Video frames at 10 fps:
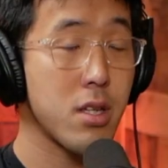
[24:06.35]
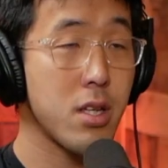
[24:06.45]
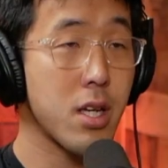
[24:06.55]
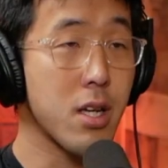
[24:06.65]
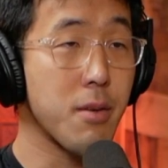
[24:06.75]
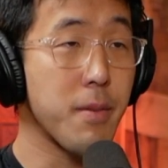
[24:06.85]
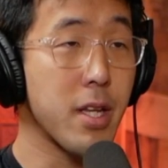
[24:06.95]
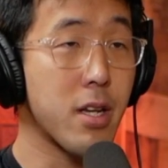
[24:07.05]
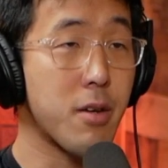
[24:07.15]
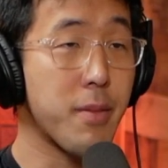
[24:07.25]
Yeah, I
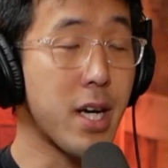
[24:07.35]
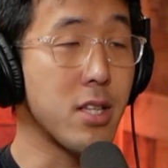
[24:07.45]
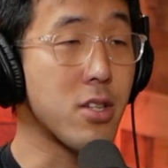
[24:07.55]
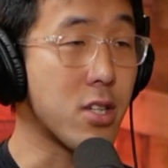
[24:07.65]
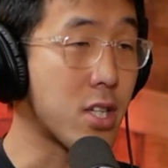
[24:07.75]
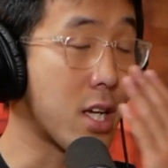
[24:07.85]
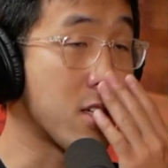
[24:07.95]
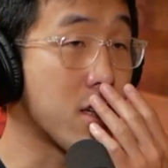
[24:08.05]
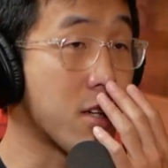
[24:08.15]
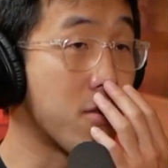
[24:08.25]
mean, our minds are
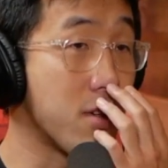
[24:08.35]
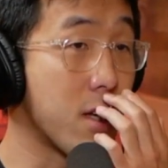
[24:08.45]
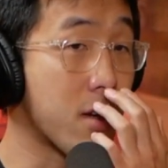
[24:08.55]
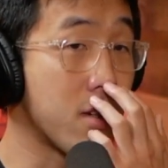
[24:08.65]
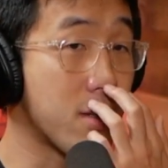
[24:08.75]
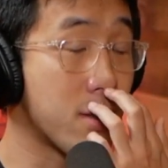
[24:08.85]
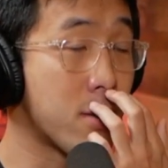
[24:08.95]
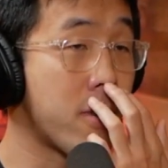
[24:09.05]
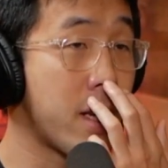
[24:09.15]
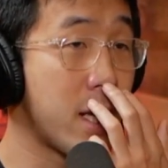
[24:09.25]
changing, and we're like, "Is this
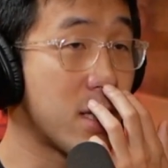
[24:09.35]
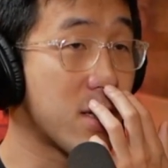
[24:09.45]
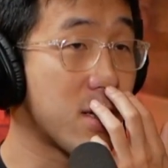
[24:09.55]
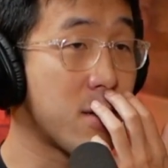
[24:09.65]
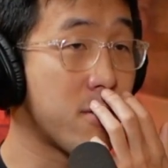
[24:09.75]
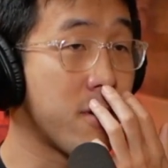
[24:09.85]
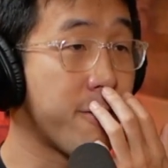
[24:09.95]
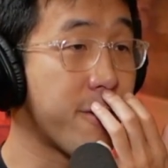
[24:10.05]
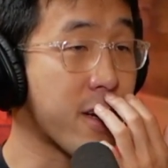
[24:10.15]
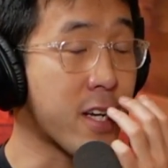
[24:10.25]
the right answer?" We're
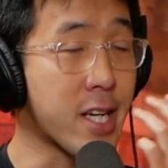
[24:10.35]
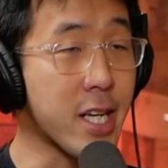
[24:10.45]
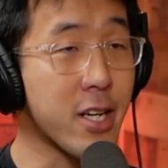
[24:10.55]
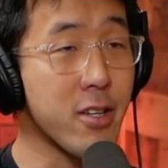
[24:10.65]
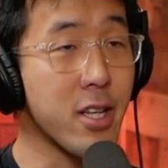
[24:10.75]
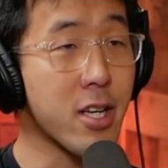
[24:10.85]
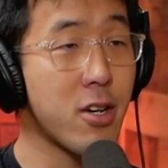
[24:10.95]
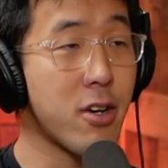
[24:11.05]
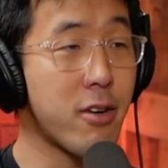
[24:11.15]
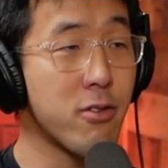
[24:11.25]
figuring it out. Like, mm-hmm.
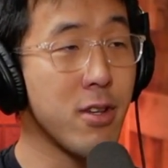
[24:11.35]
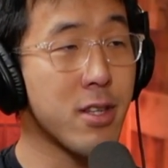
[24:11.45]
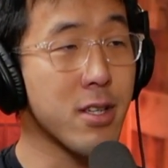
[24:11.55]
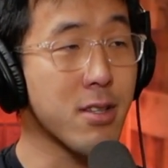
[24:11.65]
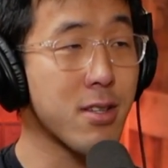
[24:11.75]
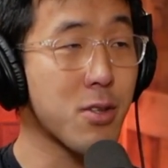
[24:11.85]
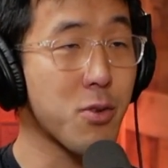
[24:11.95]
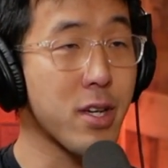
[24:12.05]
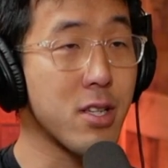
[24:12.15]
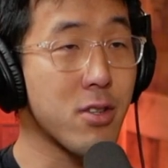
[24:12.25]
oh, everyone thinks this
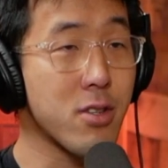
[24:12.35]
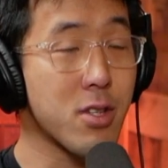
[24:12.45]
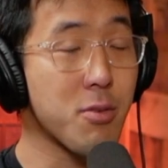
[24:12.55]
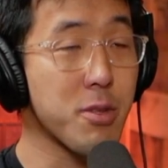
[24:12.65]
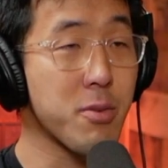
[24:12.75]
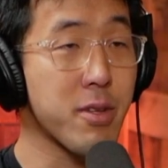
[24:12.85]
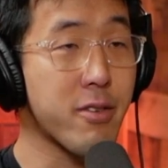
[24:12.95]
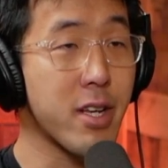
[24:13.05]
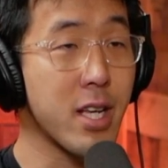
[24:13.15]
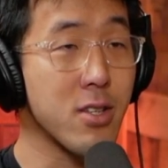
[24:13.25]
way, so this must be the
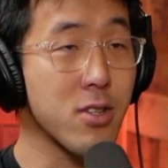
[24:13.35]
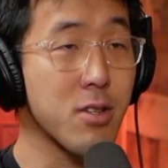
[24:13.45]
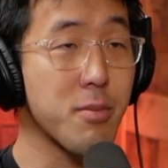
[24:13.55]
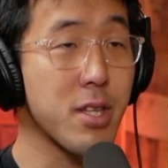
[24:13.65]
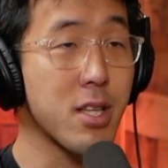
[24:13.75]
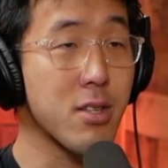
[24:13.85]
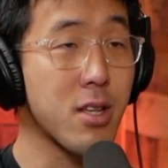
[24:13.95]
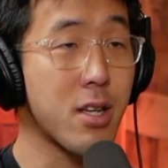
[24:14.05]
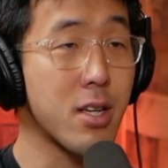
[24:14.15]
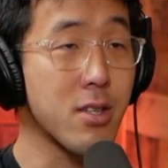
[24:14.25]
right answer. Yeah. But that's
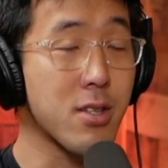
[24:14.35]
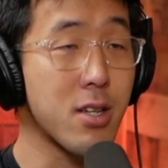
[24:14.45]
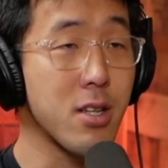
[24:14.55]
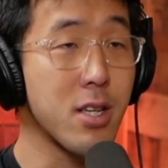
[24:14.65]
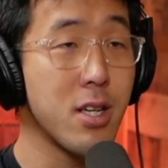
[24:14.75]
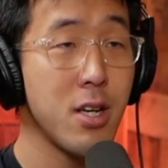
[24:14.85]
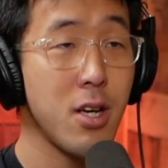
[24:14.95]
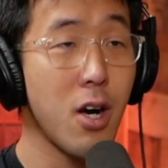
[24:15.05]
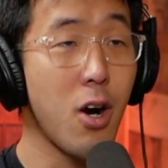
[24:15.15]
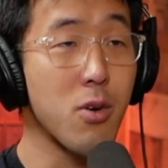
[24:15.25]
not necessarily
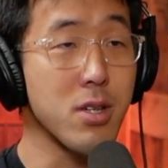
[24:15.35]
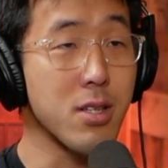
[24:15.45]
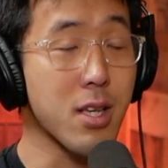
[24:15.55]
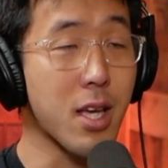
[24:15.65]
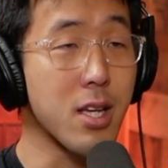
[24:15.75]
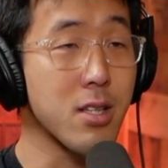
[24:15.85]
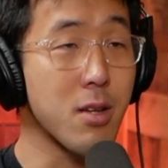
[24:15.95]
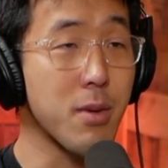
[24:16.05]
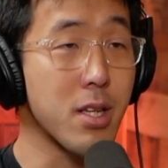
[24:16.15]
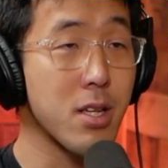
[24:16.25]
always the case. I
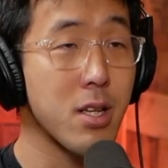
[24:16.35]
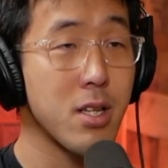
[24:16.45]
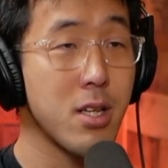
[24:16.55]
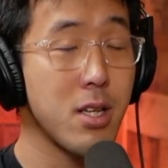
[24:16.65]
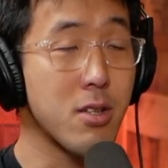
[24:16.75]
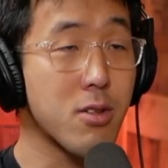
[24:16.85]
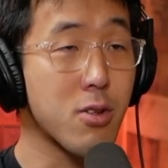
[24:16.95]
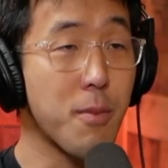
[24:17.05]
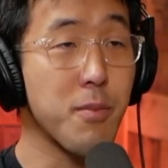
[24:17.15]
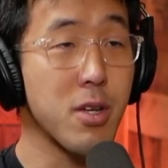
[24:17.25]
mean, it's
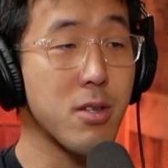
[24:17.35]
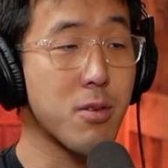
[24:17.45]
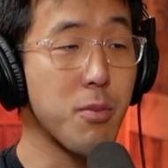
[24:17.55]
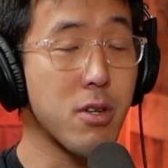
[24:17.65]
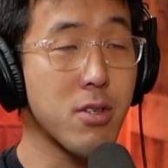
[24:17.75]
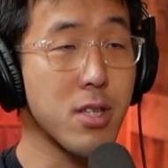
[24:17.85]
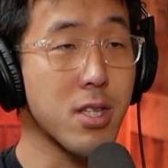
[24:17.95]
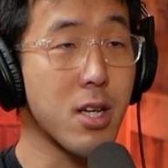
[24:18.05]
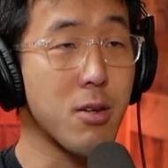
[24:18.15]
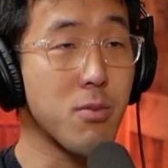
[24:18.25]
some, it's most of the
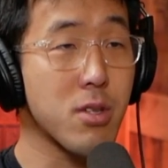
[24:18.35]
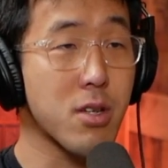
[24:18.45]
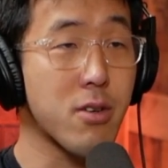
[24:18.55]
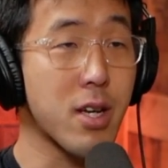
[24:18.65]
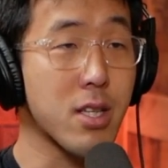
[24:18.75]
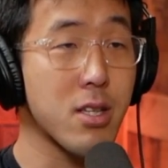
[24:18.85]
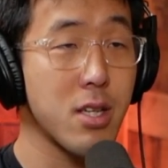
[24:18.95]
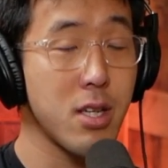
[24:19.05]
times correct.